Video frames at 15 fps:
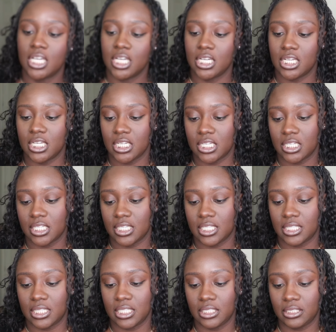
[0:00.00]
Uh,
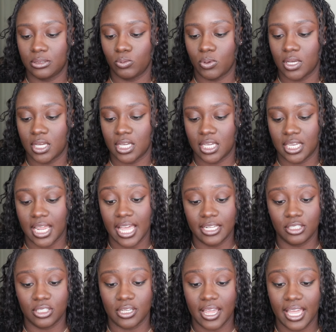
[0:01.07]
this one,
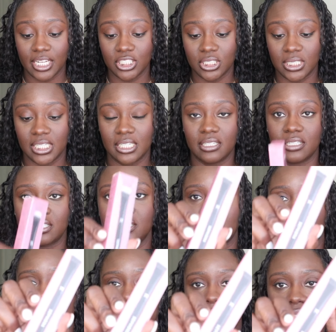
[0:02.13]
I actually, looks
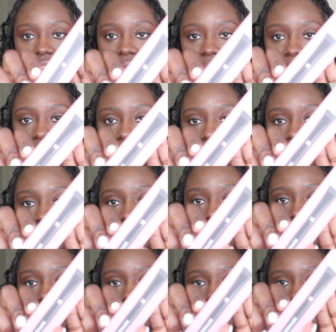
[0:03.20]
like this.
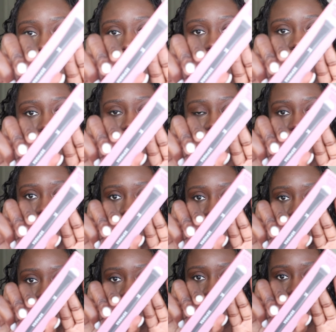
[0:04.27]
And there's a bunch of
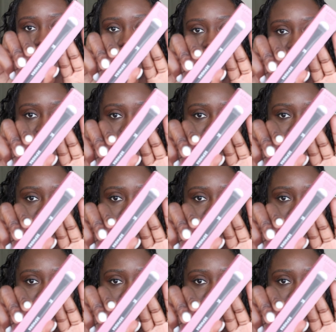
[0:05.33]
plastic and stuff